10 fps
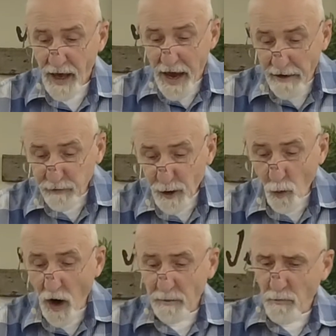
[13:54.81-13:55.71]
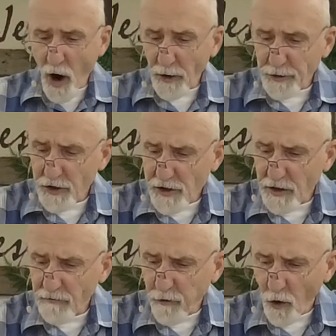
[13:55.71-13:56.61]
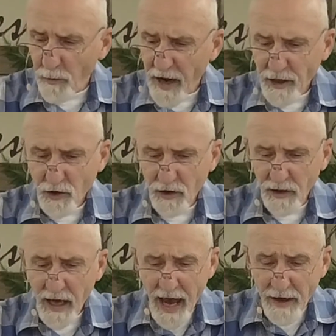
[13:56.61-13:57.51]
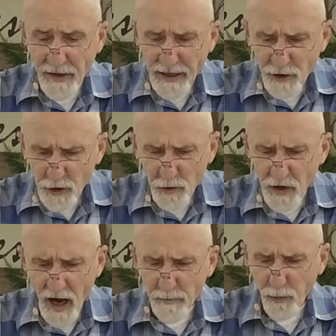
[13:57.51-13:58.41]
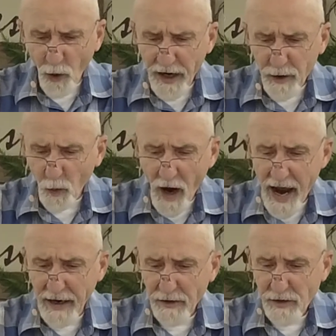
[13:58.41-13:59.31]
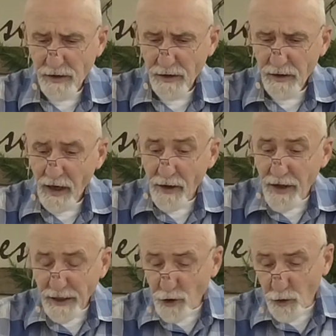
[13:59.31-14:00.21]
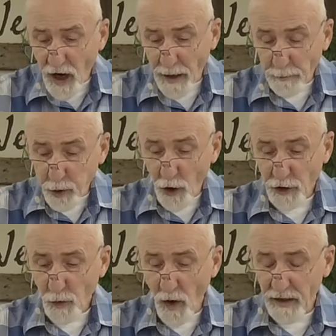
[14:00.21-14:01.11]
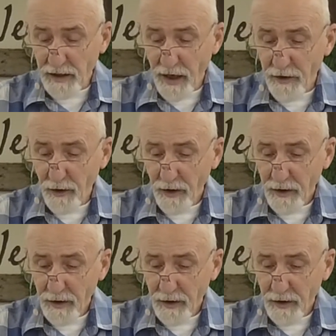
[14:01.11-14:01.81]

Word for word: Everyone marches in formation, and they do not break ranks. They do not push one another.